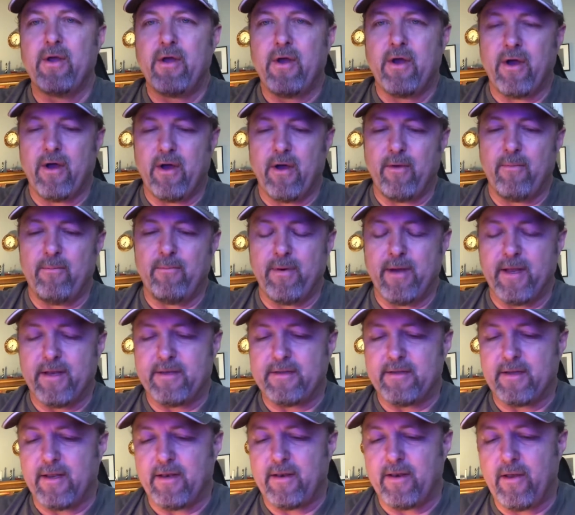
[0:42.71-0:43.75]
Psalm
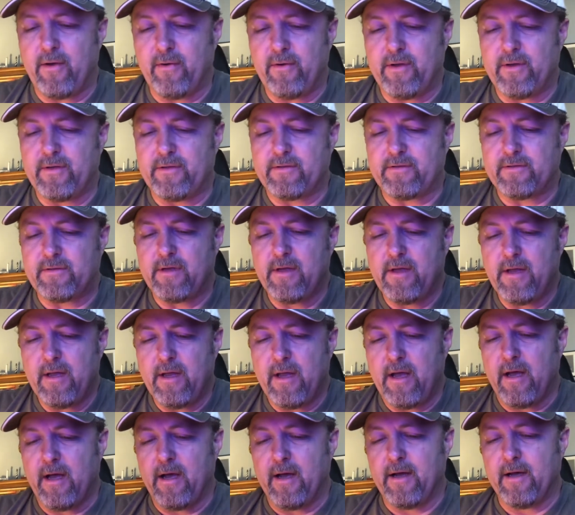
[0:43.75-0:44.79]

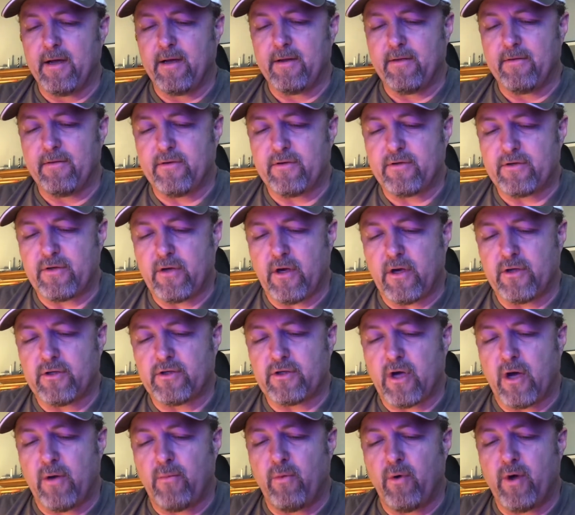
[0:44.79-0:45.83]

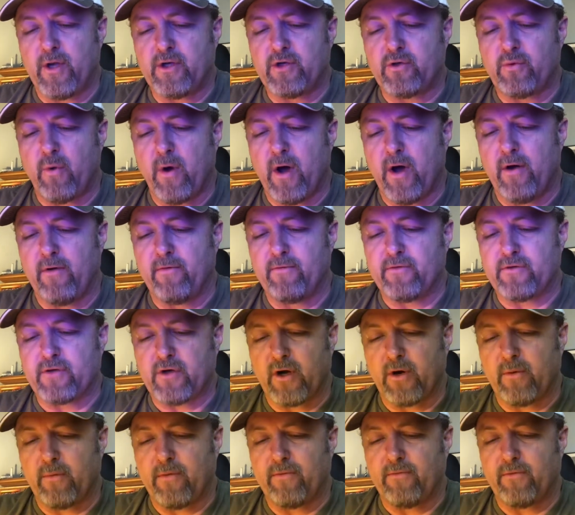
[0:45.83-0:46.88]
112,
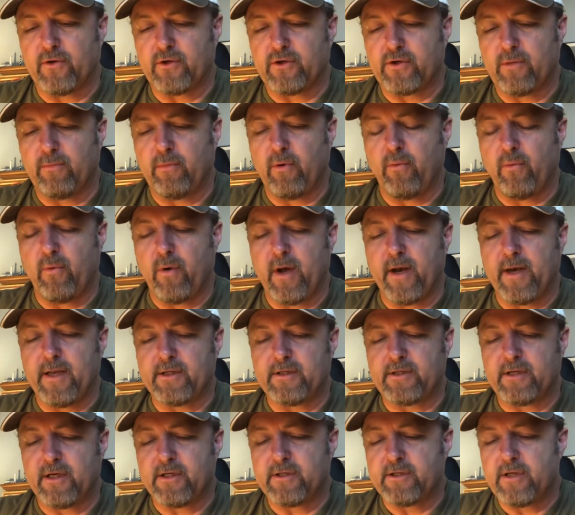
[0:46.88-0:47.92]
starting with verse number 1, it
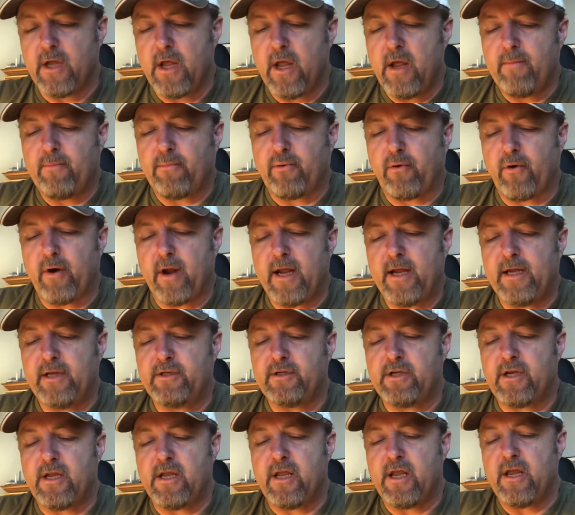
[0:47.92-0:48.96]
says, "Praise
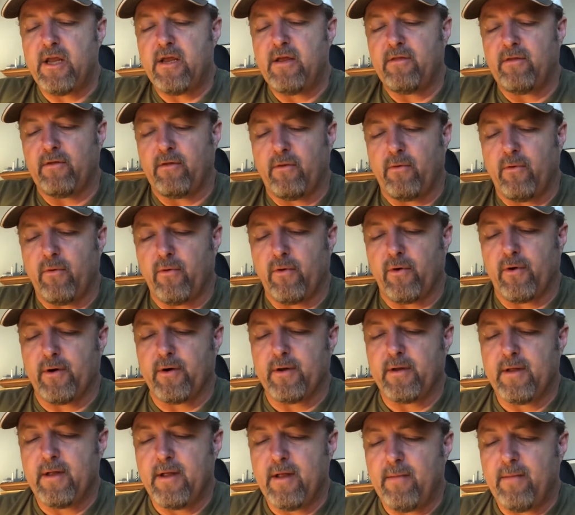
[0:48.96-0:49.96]
ye the Lord.